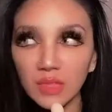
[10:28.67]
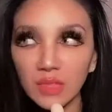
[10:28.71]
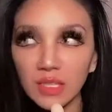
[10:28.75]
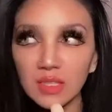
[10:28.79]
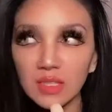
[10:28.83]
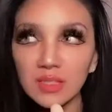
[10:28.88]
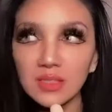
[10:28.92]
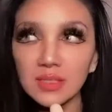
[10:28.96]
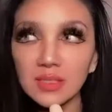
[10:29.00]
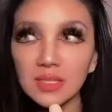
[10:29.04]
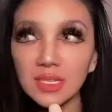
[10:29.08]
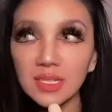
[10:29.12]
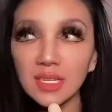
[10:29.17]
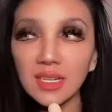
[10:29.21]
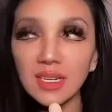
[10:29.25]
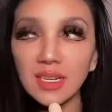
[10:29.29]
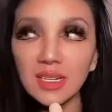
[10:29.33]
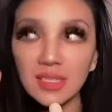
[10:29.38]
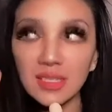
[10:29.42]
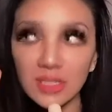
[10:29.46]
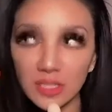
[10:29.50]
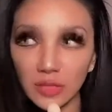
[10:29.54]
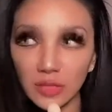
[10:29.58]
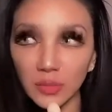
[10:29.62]
You see a
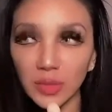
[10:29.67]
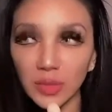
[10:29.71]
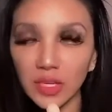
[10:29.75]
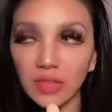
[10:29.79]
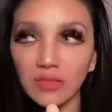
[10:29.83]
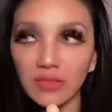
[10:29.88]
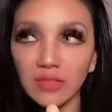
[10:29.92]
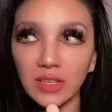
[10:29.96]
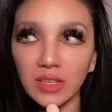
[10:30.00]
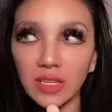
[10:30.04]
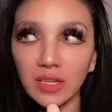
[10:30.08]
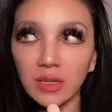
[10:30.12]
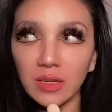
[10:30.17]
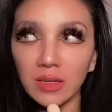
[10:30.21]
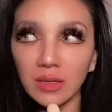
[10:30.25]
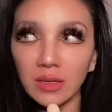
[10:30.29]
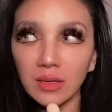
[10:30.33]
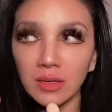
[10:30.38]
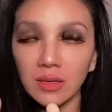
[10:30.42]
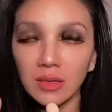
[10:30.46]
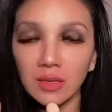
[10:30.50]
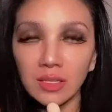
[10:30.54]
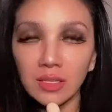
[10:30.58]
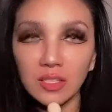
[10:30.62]
little bit of it.
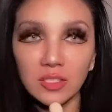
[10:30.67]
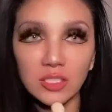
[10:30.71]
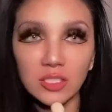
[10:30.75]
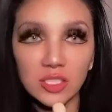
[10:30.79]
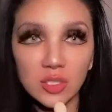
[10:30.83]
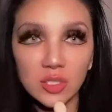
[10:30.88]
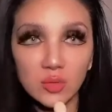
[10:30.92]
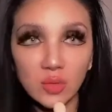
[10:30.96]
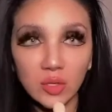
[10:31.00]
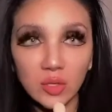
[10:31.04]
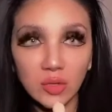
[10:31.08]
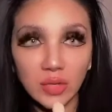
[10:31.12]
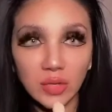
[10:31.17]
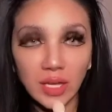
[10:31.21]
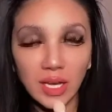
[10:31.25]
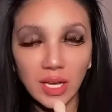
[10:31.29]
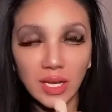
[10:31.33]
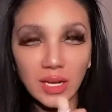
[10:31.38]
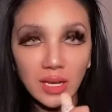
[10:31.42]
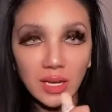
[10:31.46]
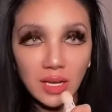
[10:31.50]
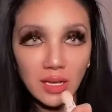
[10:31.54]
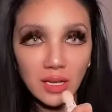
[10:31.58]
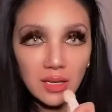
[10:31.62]
You just won't get
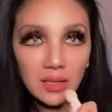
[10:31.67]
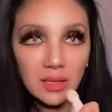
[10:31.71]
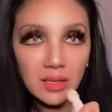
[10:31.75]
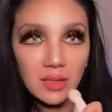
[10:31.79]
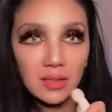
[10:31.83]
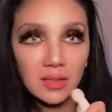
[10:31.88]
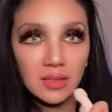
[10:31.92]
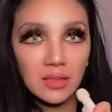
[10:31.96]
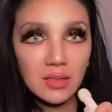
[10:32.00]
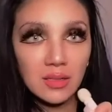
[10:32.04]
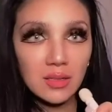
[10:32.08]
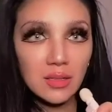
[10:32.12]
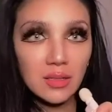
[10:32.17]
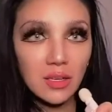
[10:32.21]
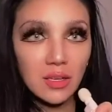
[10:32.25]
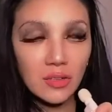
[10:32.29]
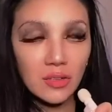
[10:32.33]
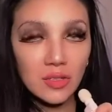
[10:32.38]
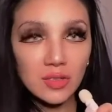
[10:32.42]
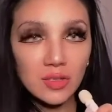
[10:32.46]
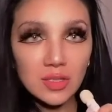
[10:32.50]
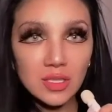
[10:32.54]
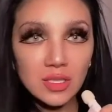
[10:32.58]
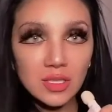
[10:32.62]

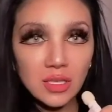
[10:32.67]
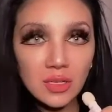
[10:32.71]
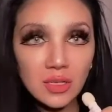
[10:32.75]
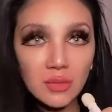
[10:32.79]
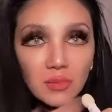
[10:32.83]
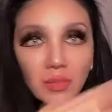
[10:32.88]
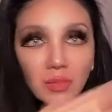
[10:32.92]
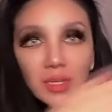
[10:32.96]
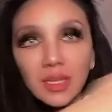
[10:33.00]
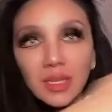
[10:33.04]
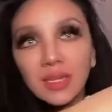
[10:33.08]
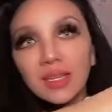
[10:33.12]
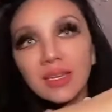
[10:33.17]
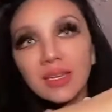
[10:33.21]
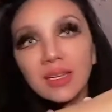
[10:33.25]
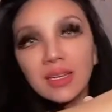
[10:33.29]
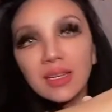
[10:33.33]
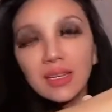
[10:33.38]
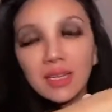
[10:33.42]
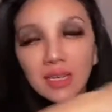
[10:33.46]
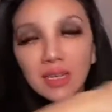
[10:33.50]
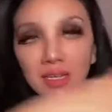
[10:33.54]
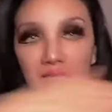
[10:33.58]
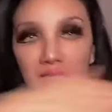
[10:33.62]
logos completely
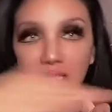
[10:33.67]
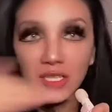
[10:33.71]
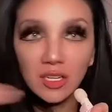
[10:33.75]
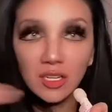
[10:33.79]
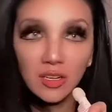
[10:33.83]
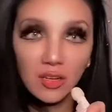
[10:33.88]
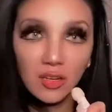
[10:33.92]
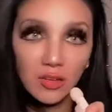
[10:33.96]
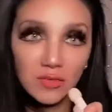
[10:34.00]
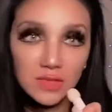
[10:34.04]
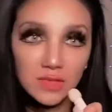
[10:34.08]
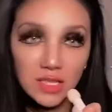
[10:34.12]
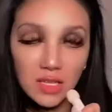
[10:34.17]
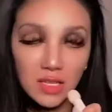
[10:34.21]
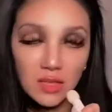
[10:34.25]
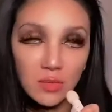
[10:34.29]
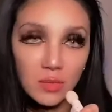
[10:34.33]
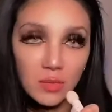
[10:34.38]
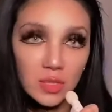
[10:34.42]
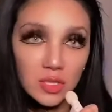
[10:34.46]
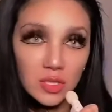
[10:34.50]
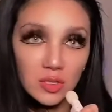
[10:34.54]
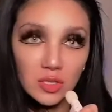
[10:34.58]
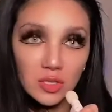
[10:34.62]
cutting off down the
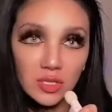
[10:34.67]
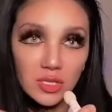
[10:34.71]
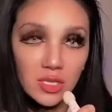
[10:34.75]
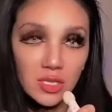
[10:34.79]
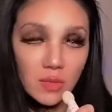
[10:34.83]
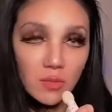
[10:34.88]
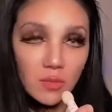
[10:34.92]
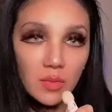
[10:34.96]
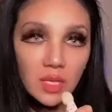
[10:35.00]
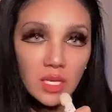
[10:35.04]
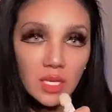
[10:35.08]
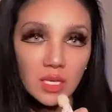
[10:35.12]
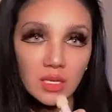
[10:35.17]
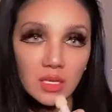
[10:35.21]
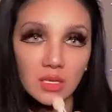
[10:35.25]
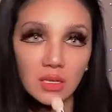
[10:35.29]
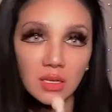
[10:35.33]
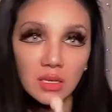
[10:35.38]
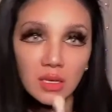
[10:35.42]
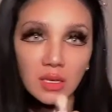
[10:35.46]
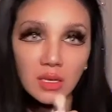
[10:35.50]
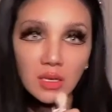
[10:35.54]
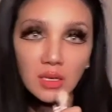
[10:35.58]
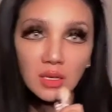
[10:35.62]
middle or something and
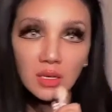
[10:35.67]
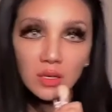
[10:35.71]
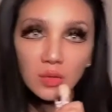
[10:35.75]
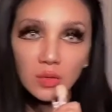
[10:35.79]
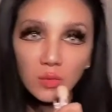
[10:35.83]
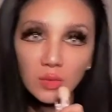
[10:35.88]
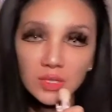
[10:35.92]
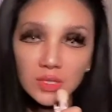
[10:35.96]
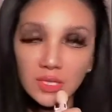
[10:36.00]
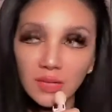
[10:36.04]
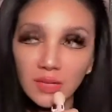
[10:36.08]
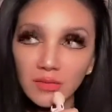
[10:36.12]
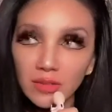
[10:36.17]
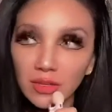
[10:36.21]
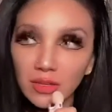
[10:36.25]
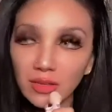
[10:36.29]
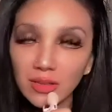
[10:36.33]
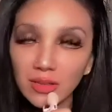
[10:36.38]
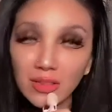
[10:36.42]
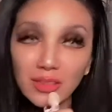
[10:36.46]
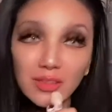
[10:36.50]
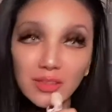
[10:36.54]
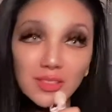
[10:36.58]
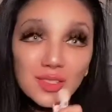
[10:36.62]
whatever.
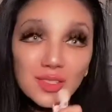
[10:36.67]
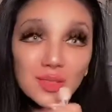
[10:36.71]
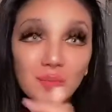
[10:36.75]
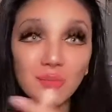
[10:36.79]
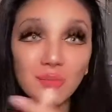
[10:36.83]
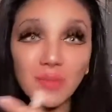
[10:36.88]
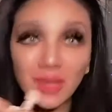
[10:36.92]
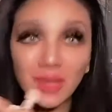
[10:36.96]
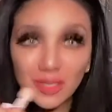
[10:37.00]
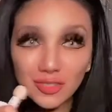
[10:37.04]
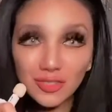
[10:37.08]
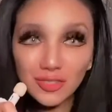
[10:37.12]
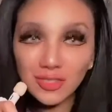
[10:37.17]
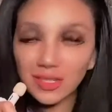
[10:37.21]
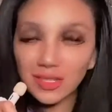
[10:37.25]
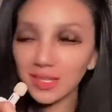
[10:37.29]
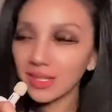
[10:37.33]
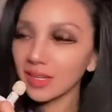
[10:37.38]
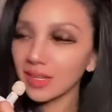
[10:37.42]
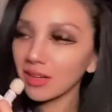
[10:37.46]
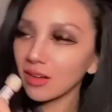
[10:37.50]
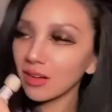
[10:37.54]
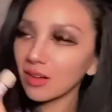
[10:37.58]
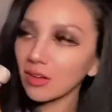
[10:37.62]
They're
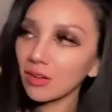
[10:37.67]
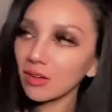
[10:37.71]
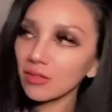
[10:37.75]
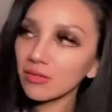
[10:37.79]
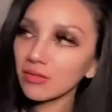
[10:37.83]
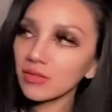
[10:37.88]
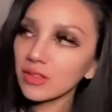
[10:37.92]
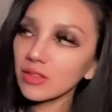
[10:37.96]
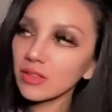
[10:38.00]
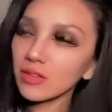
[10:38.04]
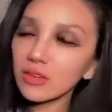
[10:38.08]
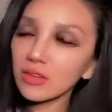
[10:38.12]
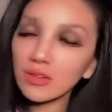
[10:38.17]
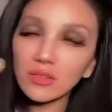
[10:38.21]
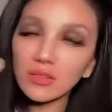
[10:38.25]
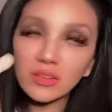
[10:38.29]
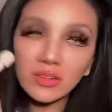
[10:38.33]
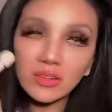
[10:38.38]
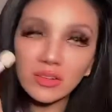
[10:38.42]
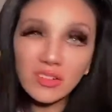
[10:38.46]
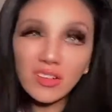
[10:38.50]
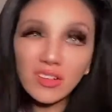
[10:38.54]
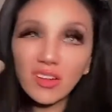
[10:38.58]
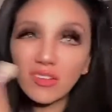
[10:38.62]
symmetrically cut off and they're
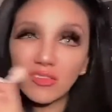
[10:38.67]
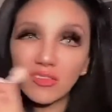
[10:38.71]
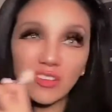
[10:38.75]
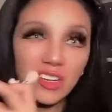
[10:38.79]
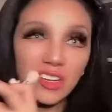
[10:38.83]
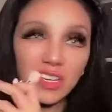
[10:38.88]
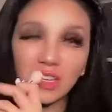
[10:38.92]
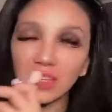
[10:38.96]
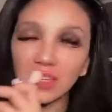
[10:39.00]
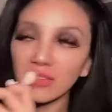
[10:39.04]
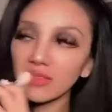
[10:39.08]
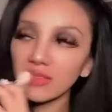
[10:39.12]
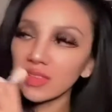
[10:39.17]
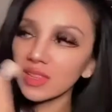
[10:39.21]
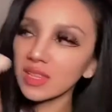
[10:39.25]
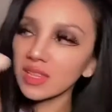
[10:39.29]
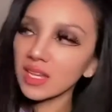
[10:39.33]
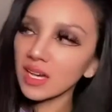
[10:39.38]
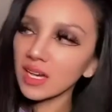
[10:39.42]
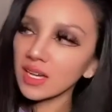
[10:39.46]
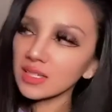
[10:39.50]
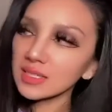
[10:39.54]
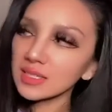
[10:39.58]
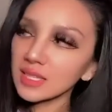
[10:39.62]
not really even
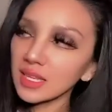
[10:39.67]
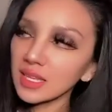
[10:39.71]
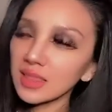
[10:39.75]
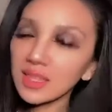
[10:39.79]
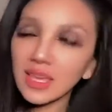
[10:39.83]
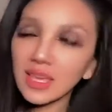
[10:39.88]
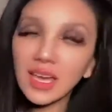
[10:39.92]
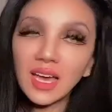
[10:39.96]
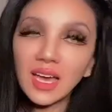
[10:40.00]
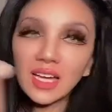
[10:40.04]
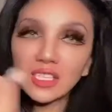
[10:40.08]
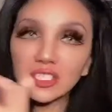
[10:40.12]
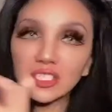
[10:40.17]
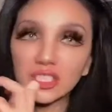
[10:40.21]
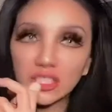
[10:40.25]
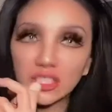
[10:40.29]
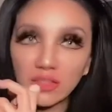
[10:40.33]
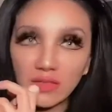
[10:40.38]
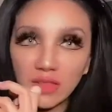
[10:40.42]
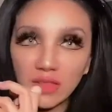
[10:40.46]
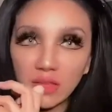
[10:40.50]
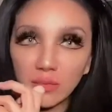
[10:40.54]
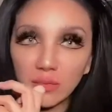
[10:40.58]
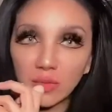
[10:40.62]
there. It's like the edge
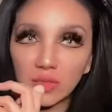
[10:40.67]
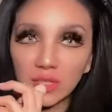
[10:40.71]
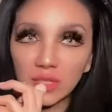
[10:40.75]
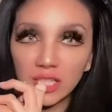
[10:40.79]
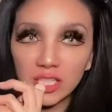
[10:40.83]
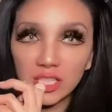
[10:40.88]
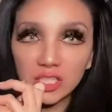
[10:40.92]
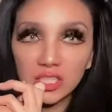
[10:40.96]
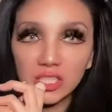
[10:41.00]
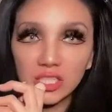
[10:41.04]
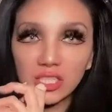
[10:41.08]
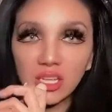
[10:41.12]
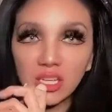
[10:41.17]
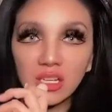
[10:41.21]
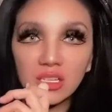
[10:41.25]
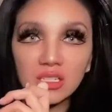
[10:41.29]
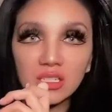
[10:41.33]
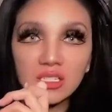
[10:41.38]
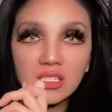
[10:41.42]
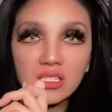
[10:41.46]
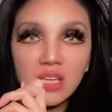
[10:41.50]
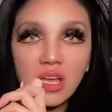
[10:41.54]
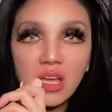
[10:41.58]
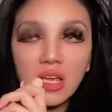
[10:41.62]
of them on each
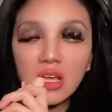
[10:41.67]
side.